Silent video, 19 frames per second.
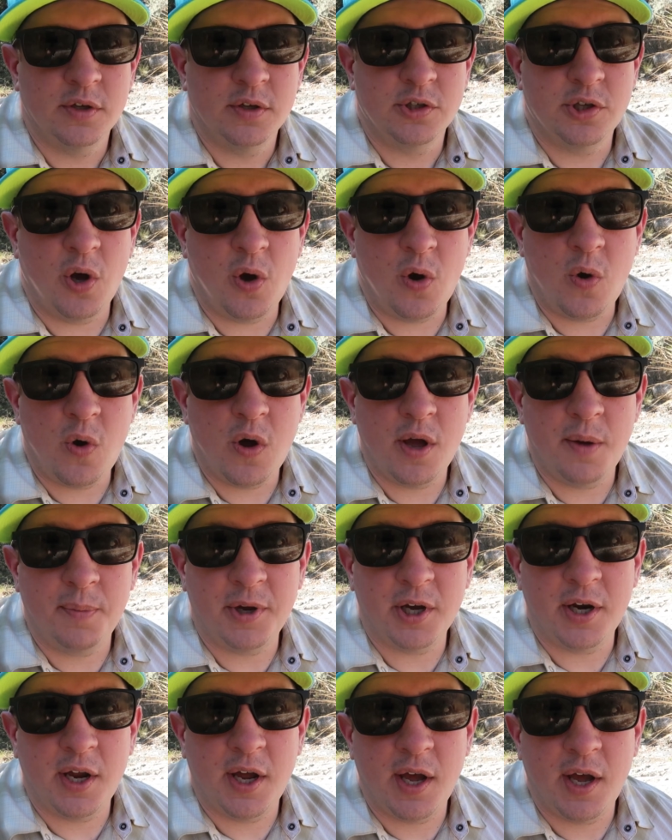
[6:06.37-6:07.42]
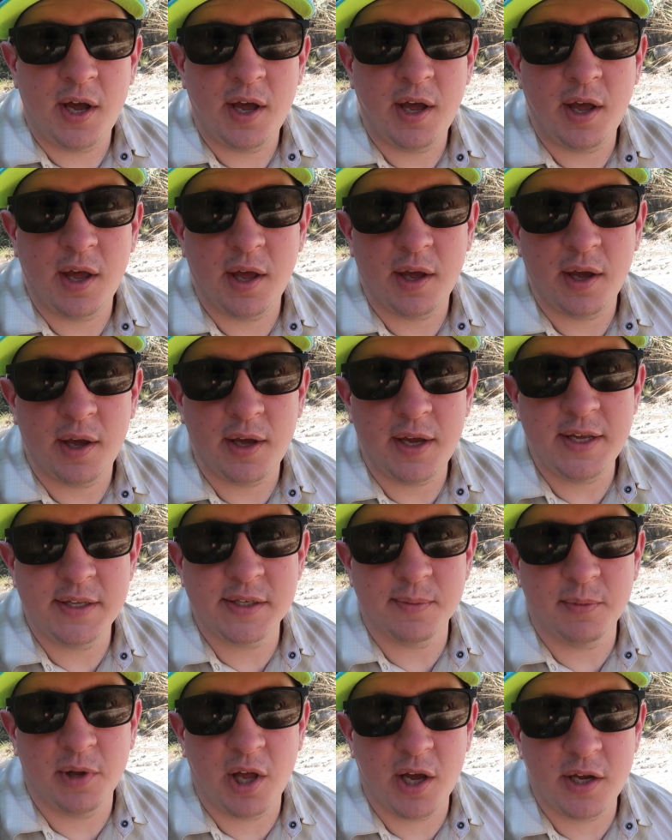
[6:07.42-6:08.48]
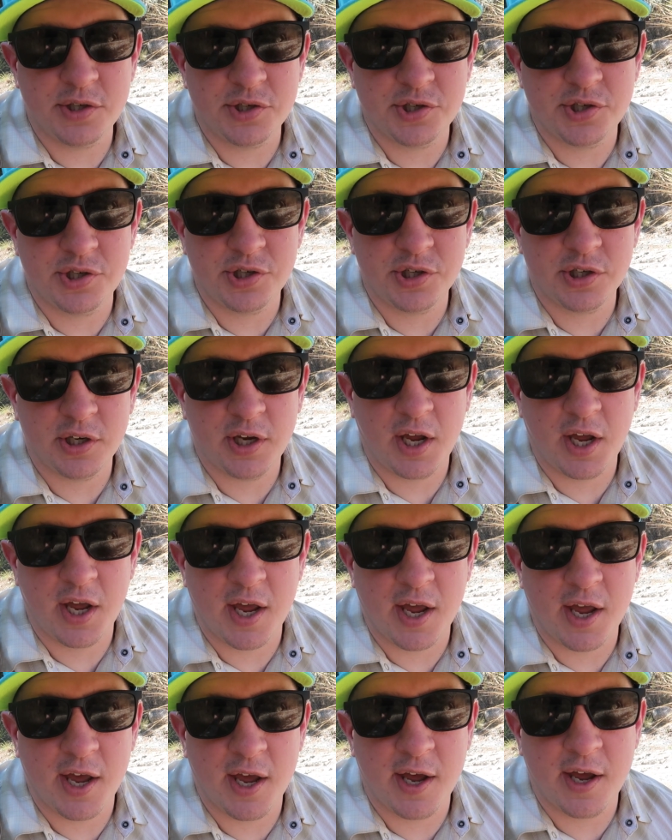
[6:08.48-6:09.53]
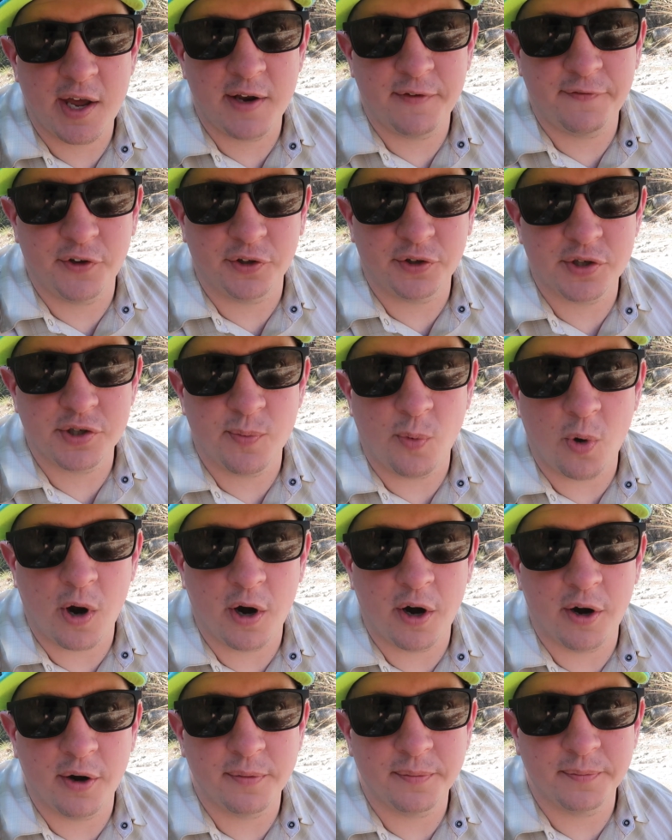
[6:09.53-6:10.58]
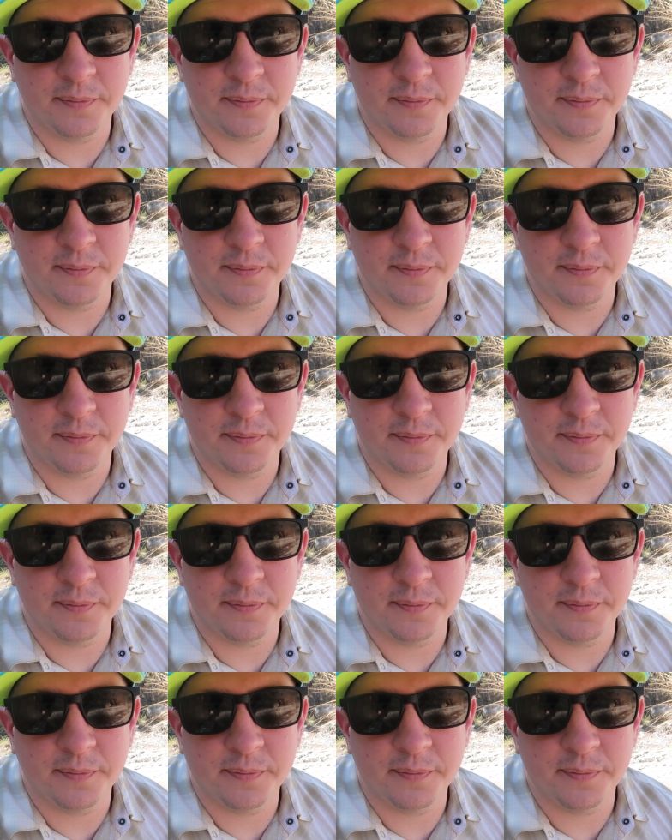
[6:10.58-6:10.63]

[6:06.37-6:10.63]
So I'm gonna eat some lunch and filter some water.